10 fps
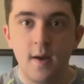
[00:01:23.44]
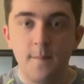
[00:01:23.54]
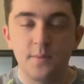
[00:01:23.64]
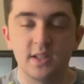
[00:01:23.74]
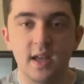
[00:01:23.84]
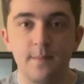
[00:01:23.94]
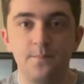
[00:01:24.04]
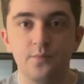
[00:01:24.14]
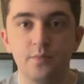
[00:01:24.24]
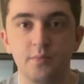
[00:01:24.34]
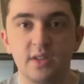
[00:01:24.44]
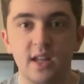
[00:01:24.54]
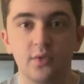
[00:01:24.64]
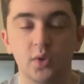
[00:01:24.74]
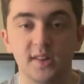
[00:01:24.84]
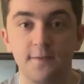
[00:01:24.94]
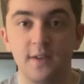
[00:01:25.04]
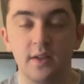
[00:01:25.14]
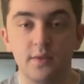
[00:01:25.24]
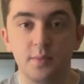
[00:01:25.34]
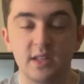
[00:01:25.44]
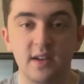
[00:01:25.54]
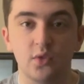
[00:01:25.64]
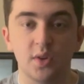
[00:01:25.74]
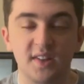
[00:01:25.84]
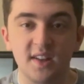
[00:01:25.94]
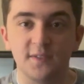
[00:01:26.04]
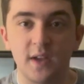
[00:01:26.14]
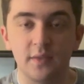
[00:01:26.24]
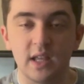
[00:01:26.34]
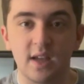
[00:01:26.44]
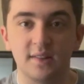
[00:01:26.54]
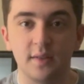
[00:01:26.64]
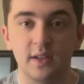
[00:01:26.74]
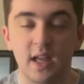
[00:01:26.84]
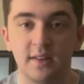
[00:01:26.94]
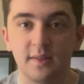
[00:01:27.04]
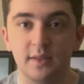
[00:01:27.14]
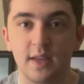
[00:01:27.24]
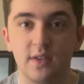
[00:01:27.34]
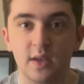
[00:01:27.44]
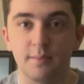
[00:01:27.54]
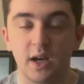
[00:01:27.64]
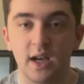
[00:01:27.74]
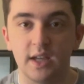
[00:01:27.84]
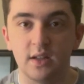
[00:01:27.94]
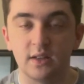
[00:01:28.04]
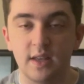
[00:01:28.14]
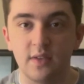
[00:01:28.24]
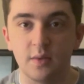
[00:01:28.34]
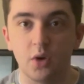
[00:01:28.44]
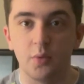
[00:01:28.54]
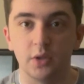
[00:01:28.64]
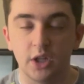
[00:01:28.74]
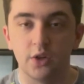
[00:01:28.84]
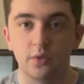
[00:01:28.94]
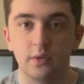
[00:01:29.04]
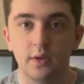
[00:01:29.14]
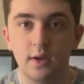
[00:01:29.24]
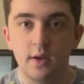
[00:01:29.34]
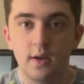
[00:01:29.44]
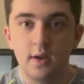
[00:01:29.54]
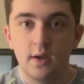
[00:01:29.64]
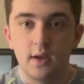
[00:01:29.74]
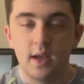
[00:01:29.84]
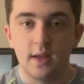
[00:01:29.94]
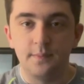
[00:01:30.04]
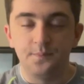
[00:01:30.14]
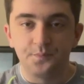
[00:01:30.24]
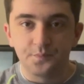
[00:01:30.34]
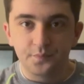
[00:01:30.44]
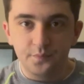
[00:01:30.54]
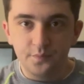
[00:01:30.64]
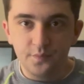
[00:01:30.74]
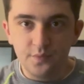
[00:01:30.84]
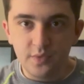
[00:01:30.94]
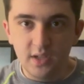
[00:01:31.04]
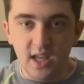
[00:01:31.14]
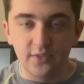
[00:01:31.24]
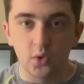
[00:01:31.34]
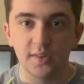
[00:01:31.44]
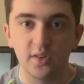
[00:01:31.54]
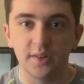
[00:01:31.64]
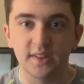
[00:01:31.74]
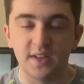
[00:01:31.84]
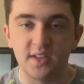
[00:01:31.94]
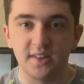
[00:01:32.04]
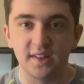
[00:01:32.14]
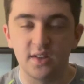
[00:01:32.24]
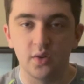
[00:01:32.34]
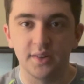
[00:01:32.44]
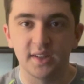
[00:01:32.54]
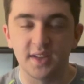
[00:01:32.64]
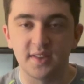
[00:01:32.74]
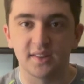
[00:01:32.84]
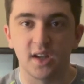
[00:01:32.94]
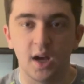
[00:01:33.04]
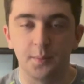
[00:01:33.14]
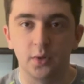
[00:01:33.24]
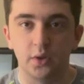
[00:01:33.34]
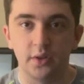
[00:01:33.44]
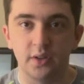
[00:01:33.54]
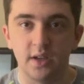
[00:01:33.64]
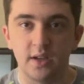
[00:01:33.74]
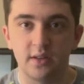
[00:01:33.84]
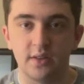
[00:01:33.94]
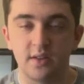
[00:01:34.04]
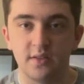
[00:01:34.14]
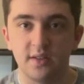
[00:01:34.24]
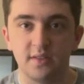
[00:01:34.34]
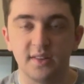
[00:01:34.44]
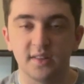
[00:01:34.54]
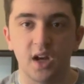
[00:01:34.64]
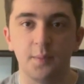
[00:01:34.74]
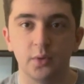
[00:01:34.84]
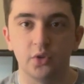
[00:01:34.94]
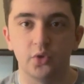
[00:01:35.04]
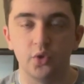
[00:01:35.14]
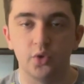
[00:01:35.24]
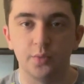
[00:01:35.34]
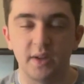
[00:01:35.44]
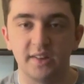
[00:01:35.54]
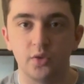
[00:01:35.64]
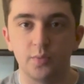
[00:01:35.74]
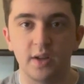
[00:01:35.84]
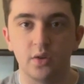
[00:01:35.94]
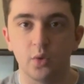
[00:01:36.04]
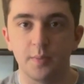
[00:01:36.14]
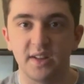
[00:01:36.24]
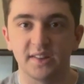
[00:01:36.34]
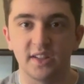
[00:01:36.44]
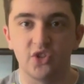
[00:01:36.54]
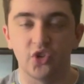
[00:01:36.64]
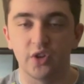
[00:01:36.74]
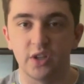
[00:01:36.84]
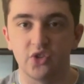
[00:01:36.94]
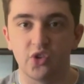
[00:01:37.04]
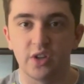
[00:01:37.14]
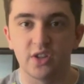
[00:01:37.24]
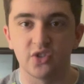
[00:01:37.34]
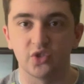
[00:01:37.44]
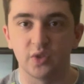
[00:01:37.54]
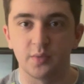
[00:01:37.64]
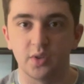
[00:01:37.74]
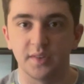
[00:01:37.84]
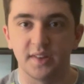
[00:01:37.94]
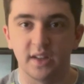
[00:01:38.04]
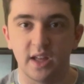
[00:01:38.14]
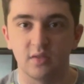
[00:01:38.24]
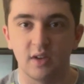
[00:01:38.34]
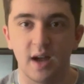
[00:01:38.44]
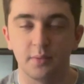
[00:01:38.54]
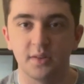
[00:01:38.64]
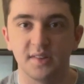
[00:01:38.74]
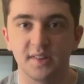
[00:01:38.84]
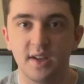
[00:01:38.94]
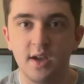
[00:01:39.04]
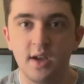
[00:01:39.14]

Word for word: But then but then of course the fam- but then of course his family ends up ends up leaving him behind and leaving him home alone. And and of course you also got these like you also got this couple like the, the this couple who who bas- who who are basically turning turning into criminals like like robbers.